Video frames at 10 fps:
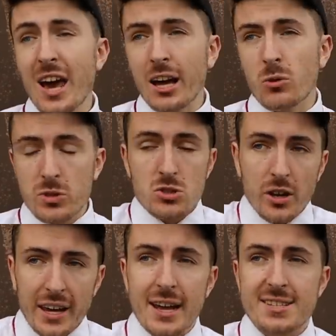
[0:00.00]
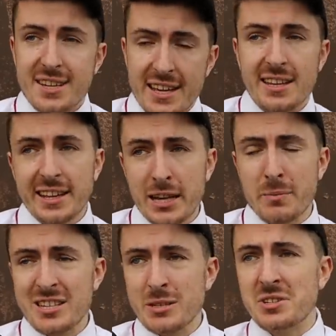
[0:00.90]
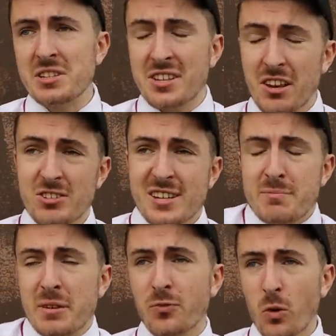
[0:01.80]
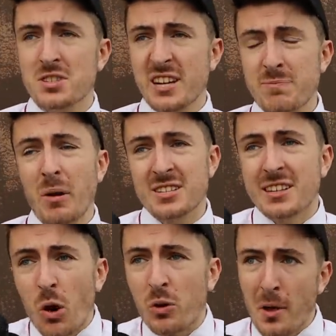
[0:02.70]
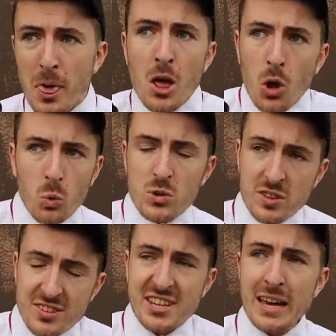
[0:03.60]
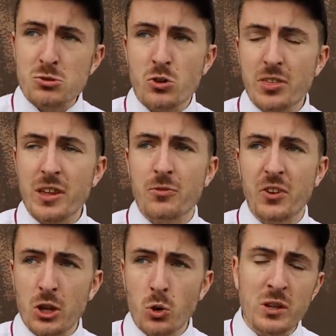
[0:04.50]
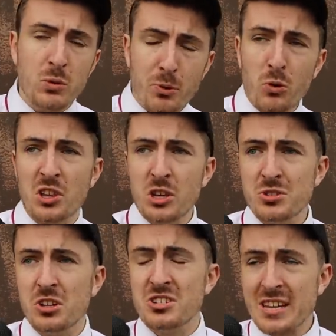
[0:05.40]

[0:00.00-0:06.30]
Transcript: Jack, we saw yesterday that Lionel Messi was in tears at having forced to leave Barcelona. Was it the same sort of thing for you when you broke the news to your